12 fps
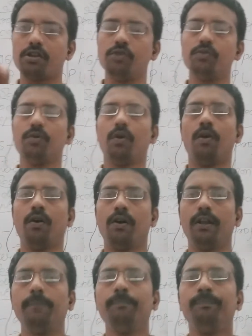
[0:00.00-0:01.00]
you
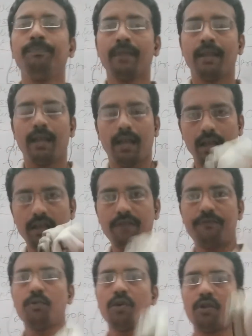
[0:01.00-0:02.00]
all.
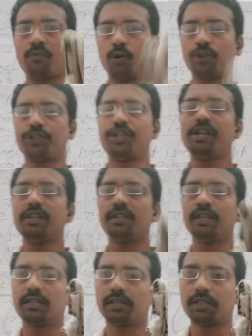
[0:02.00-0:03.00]
If you are watching
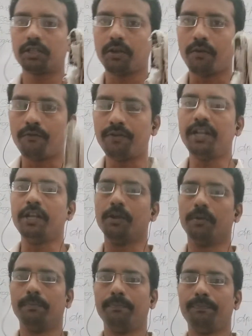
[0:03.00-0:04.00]
this
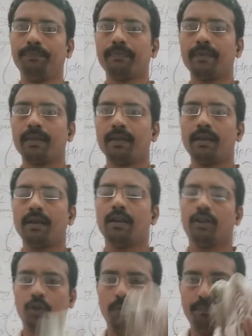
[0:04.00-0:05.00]
video,
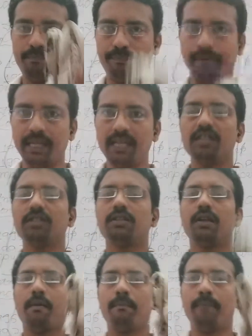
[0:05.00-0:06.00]
so
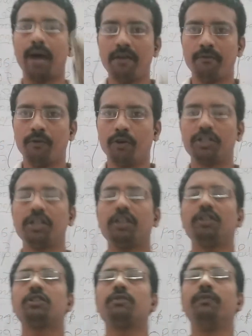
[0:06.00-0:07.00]
please, by watching
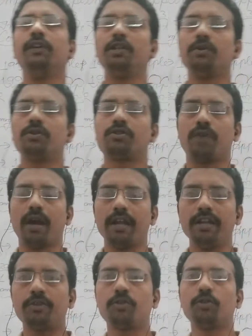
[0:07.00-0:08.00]
this video,
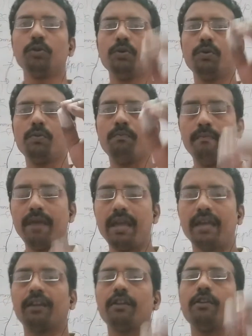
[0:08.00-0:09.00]
try to
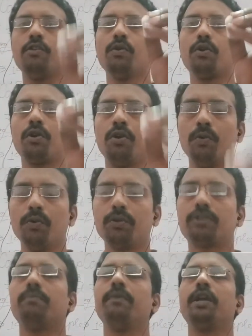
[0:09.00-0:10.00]
make your
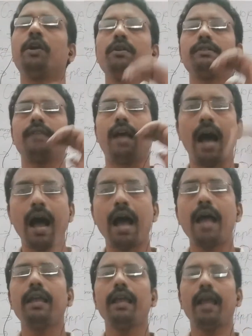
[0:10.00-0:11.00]
notes, because
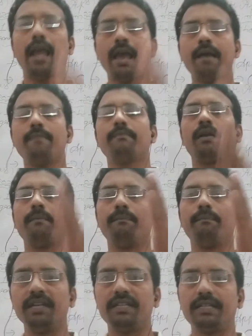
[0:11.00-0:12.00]
I am
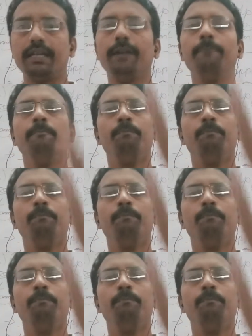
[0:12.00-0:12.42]
repeating